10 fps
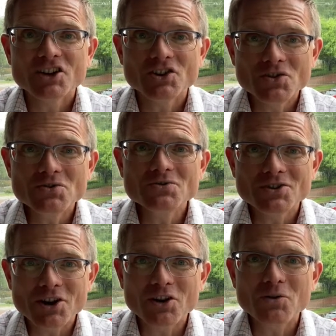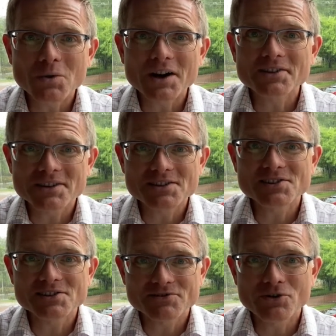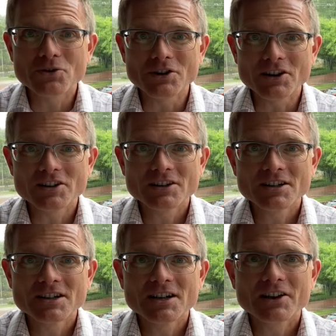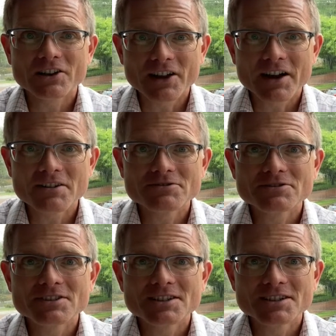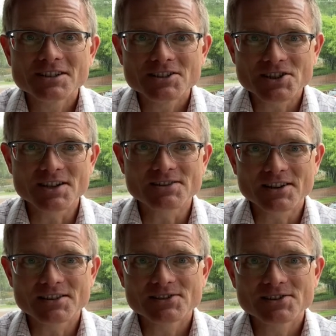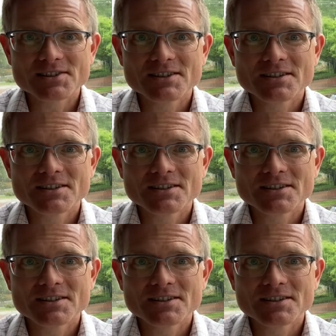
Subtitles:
You know what this is for. Love Jesus.